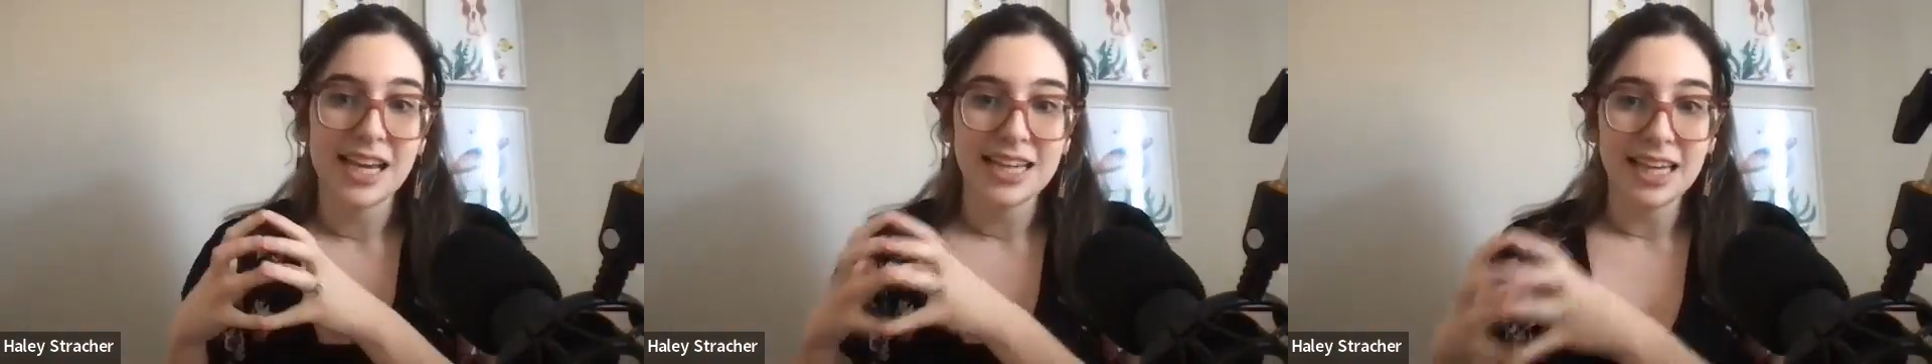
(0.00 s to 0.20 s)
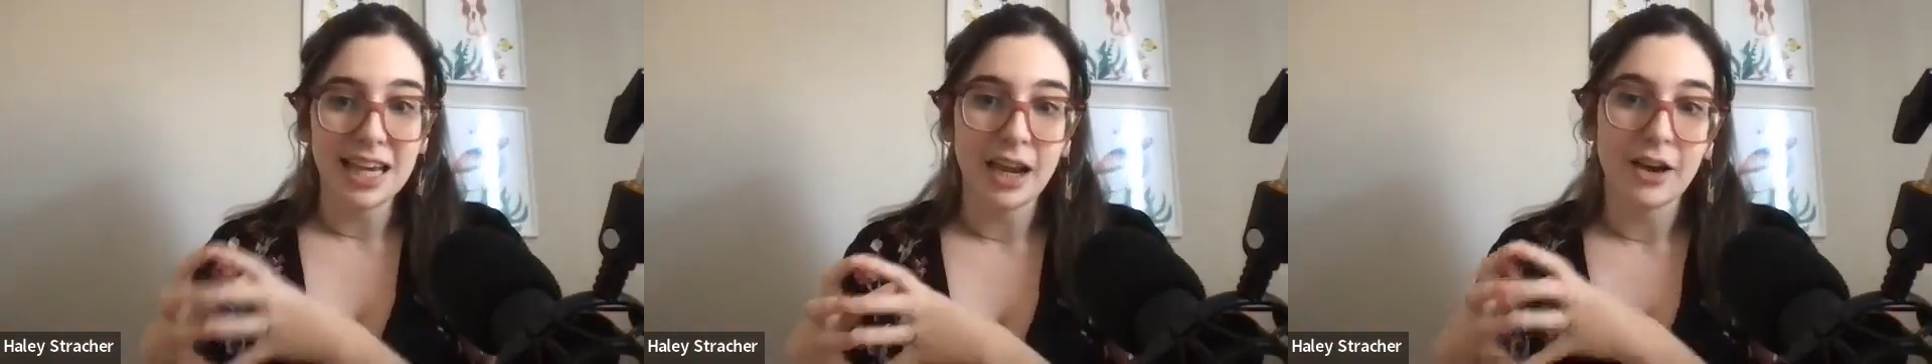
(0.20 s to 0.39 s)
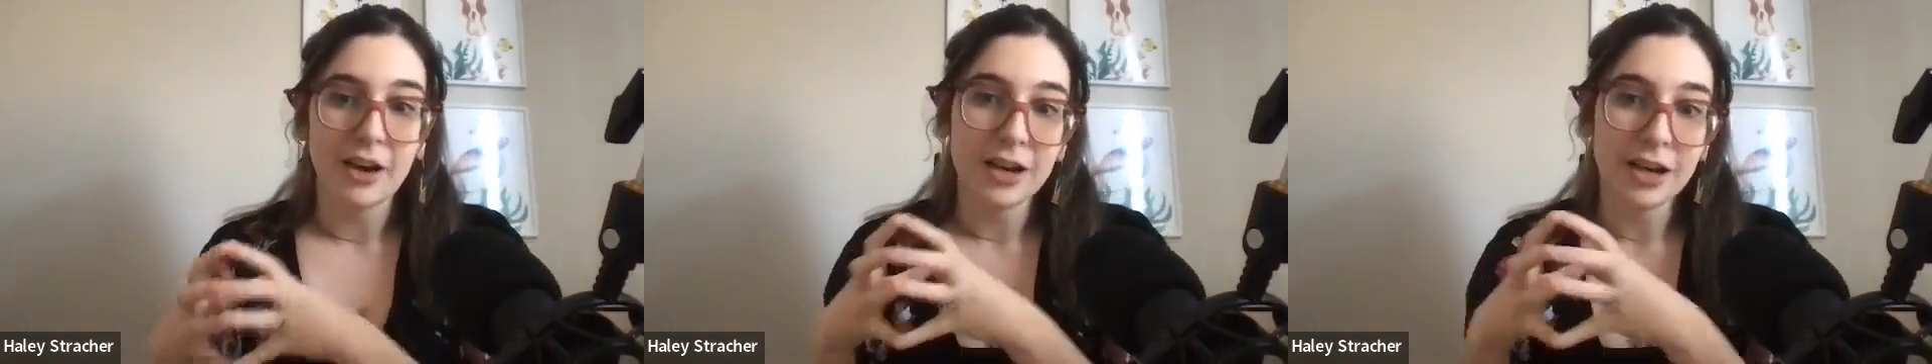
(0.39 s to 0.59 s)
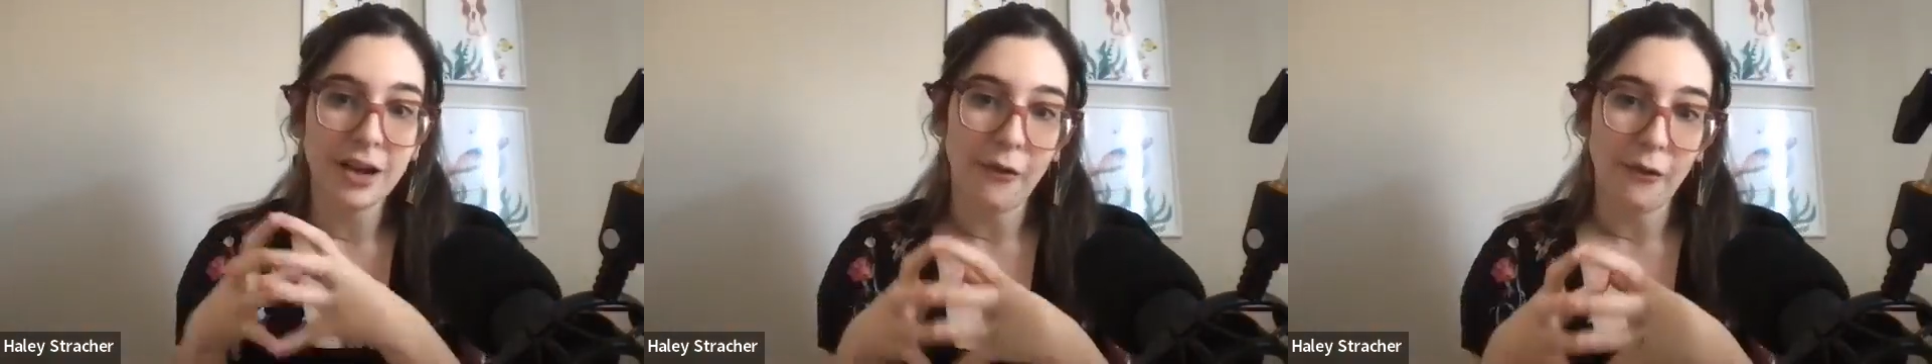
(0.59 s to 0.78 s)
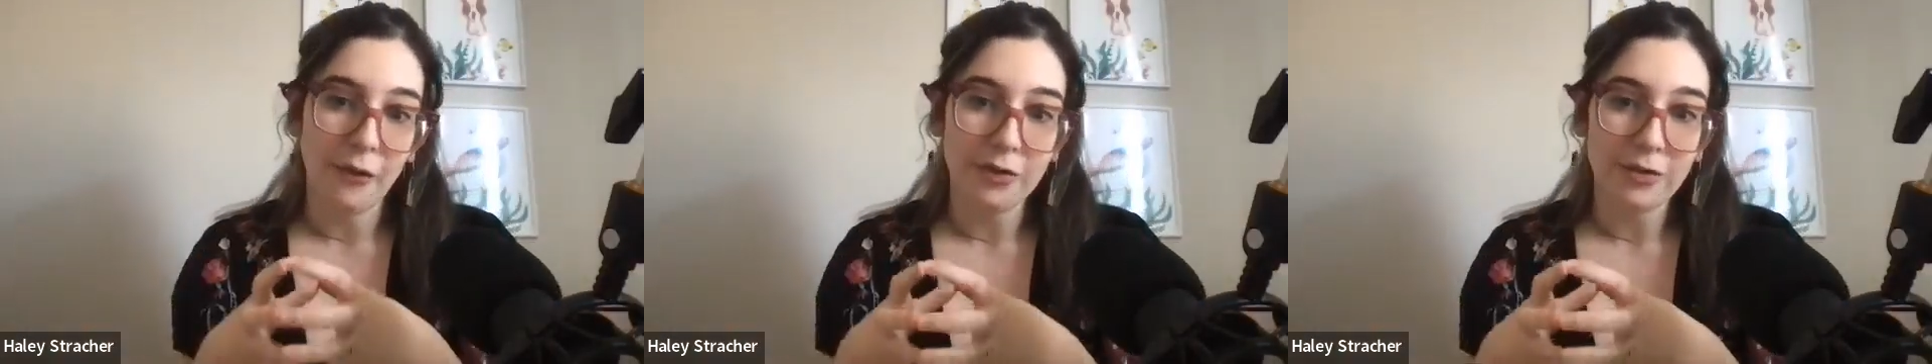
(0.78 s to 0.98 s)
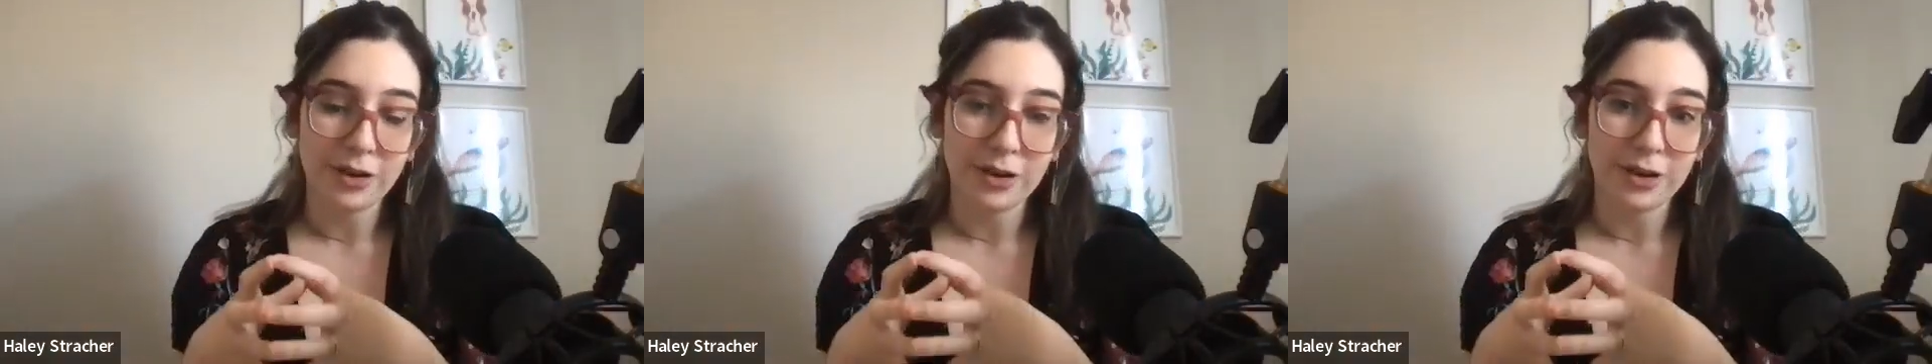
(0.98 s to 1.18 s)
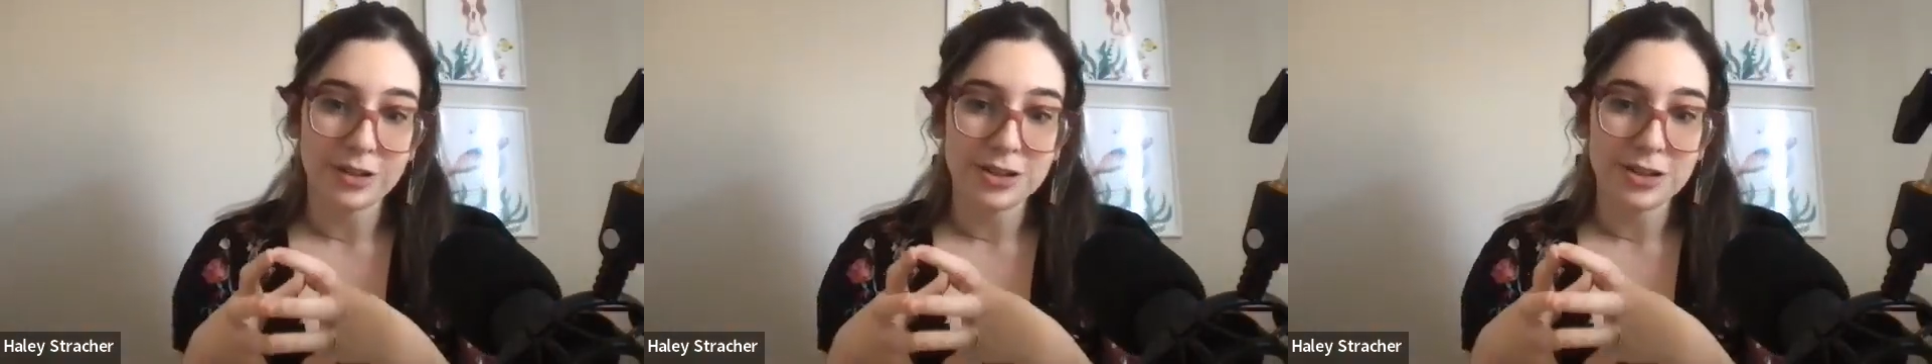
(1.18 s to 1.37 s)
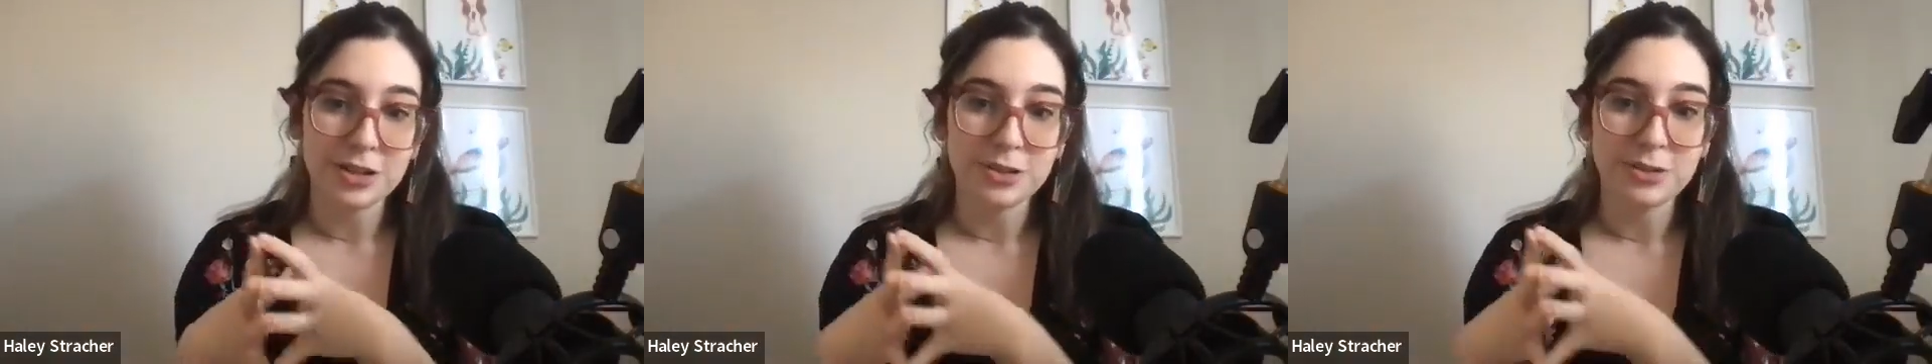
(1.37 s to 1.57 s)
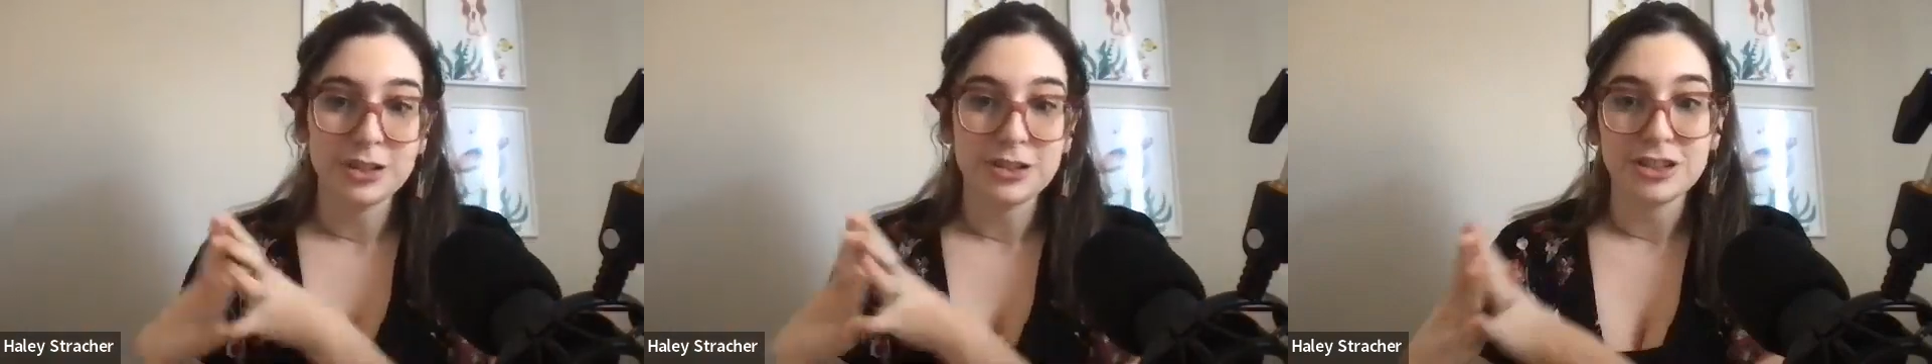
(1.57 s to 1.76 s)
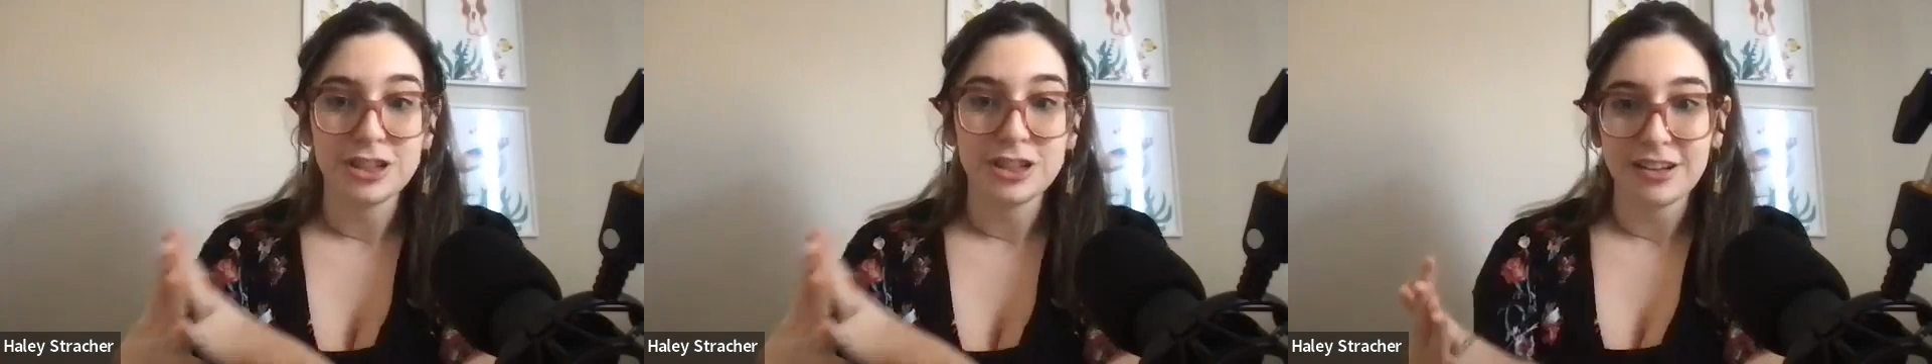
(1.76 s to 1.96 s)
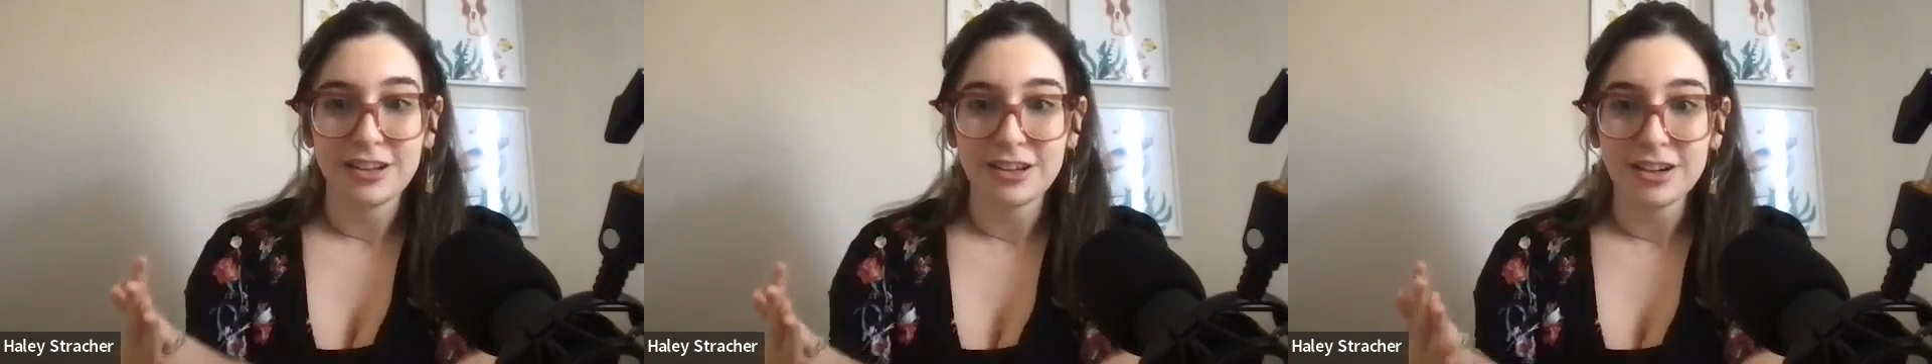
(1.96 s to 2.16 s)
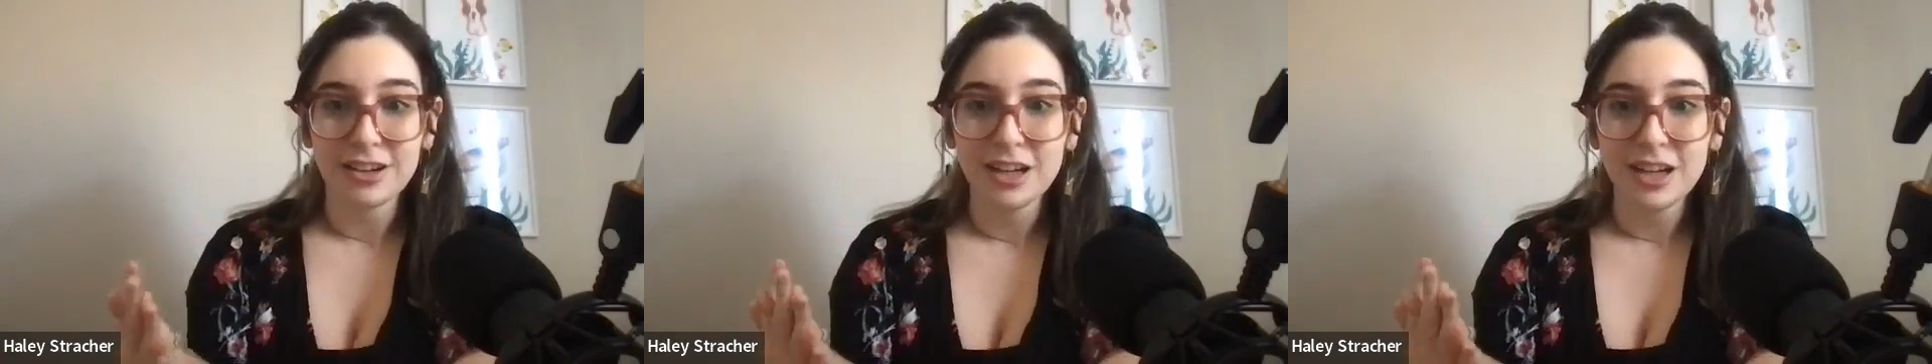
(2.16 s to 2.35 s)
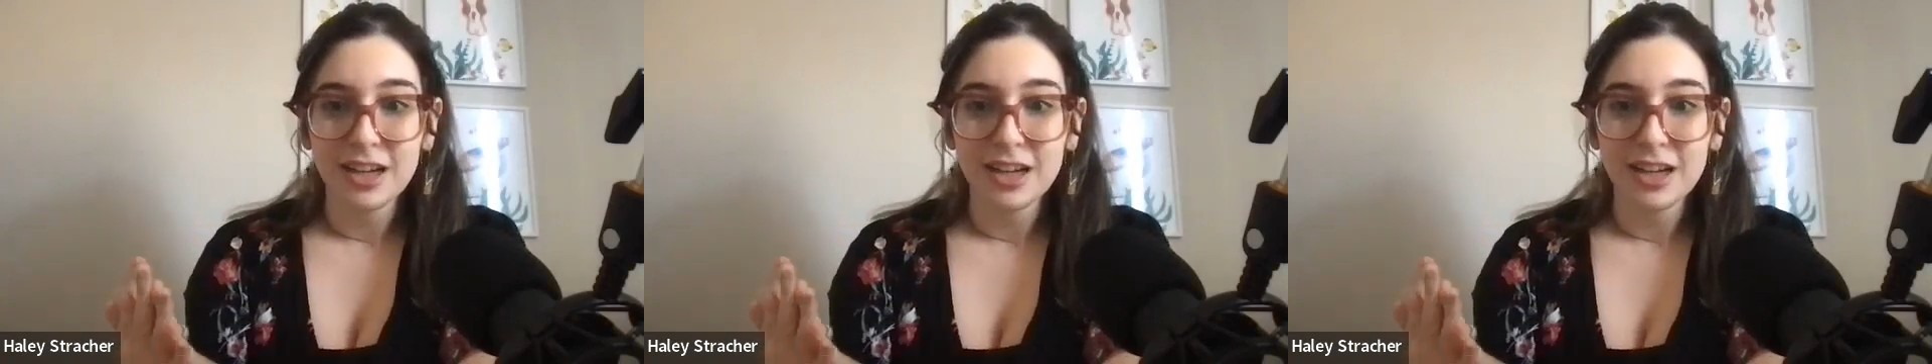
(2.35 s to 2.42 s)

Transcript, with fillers: carry over to each other